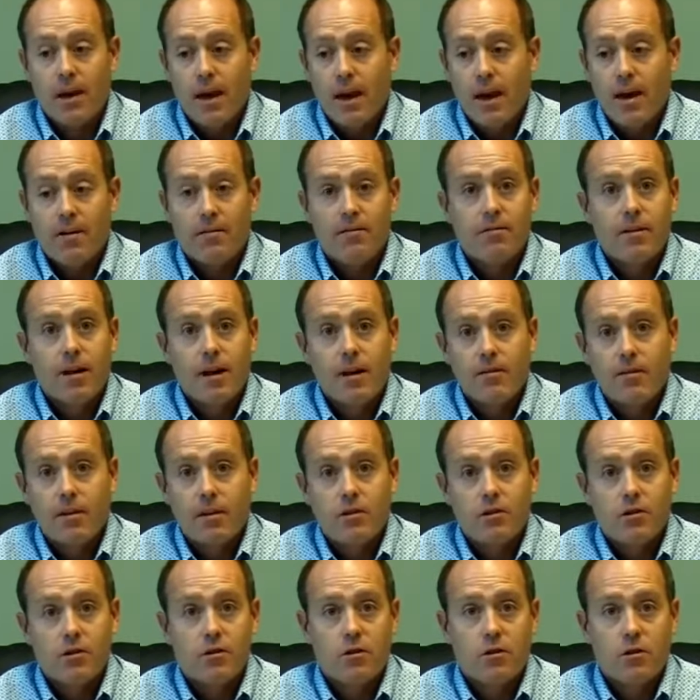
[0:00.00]
have
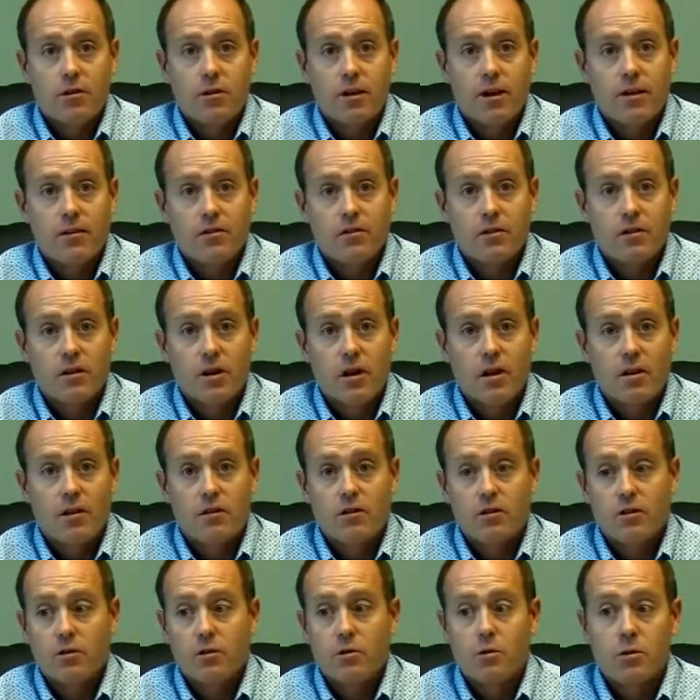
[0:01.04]
$500 or
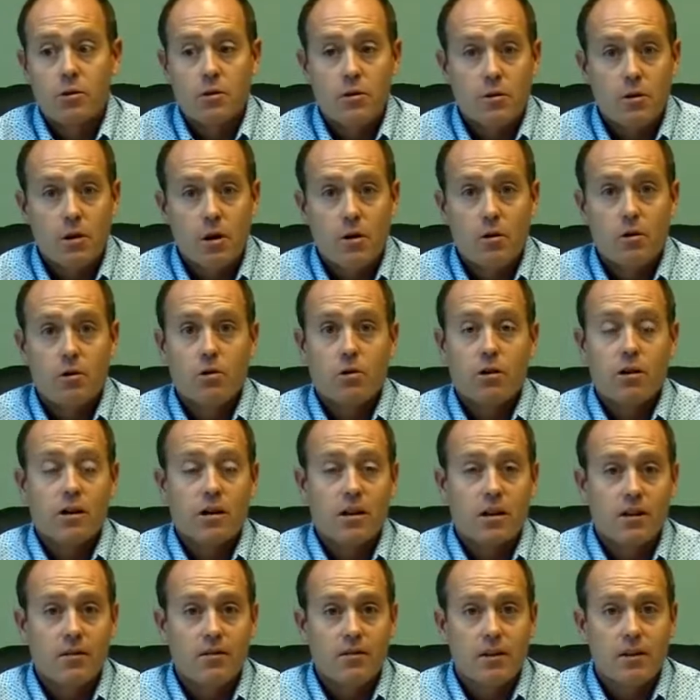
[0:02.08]
$1,000 who you
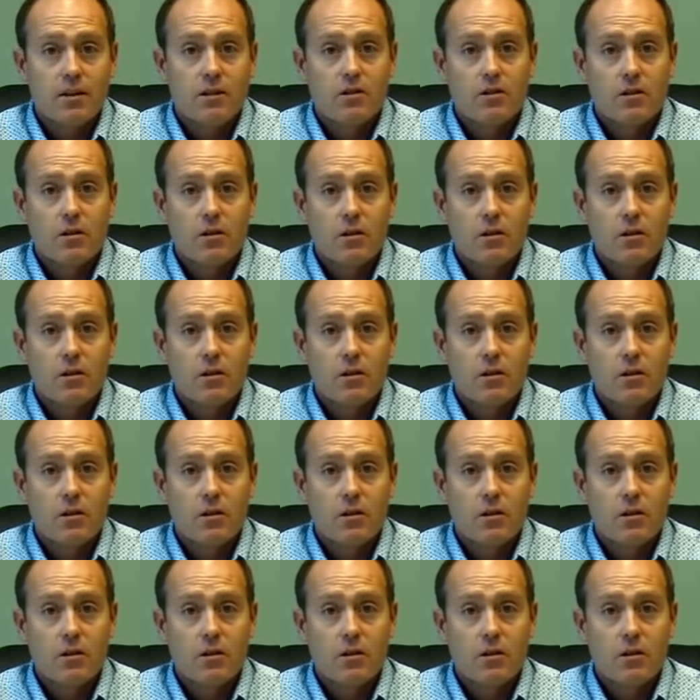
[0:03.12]
can convince